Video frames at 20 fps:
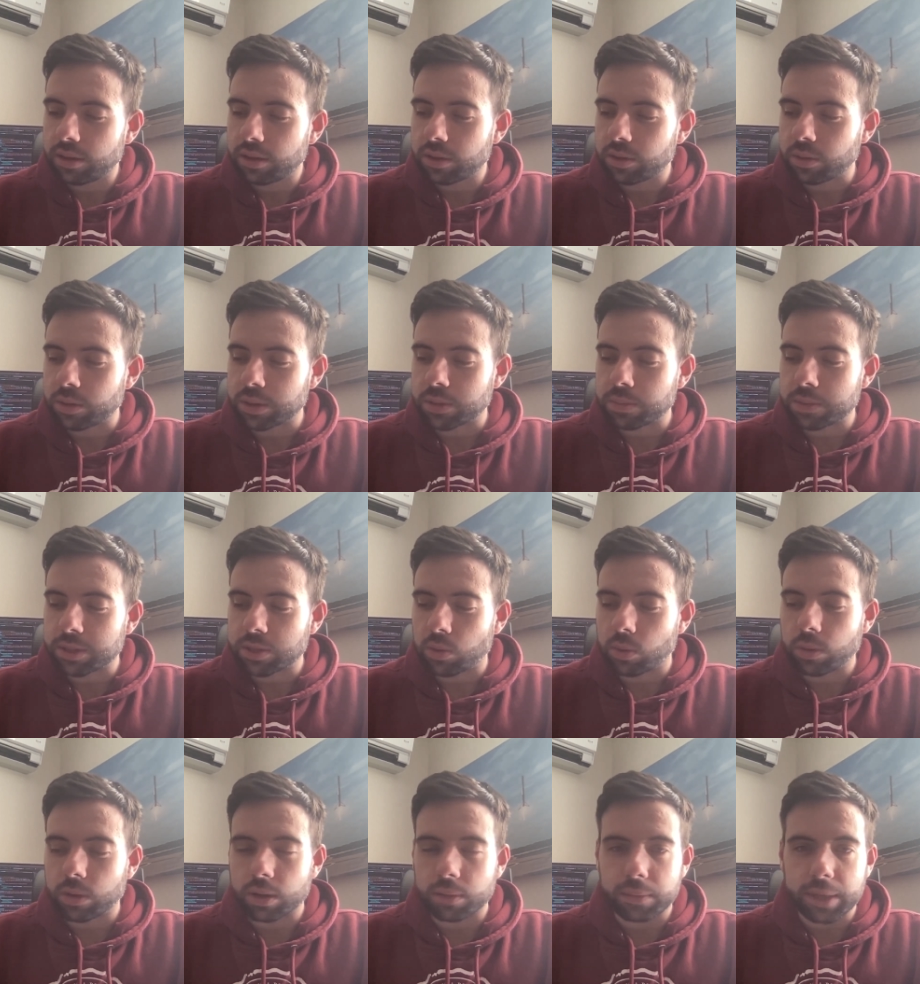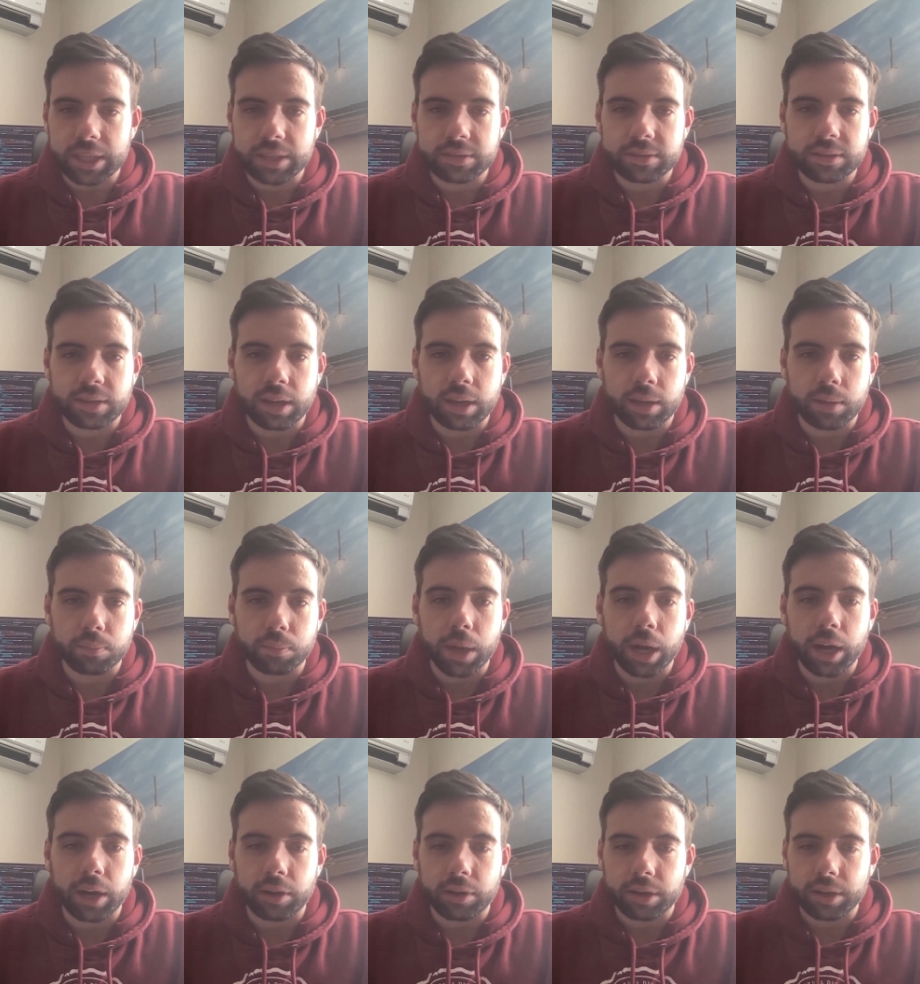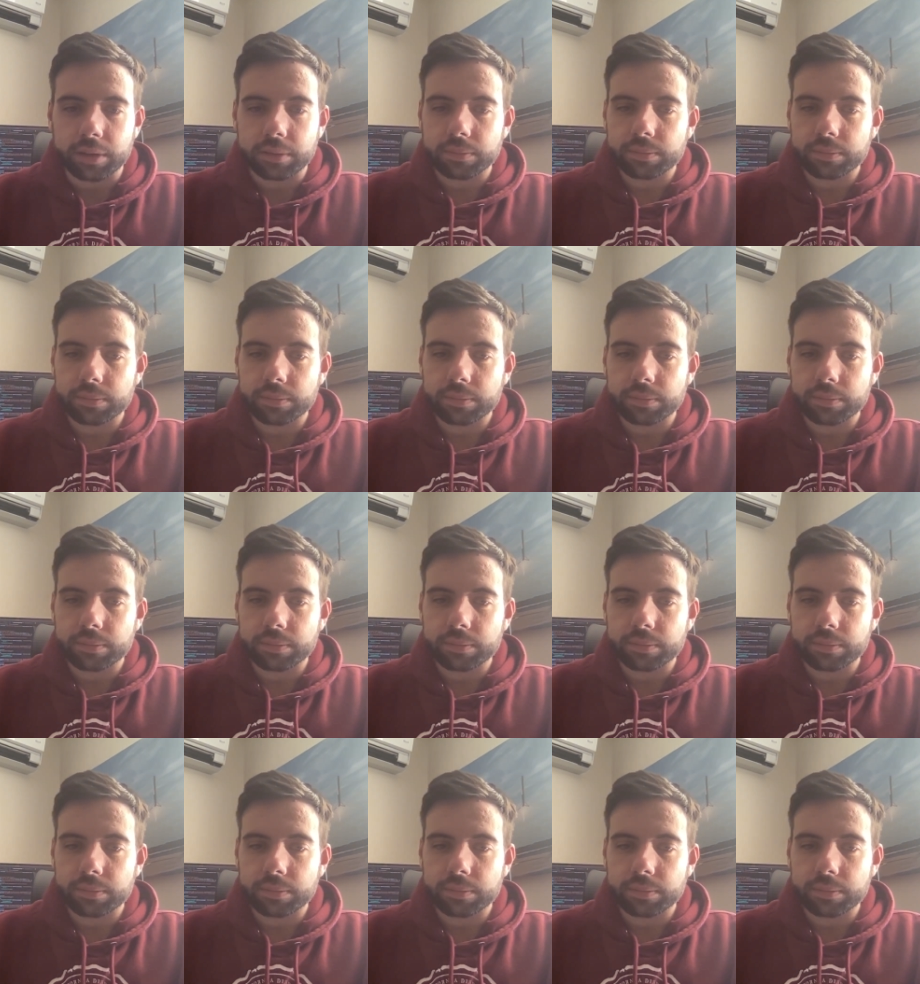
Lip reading: Christmas ornaments, and pottery.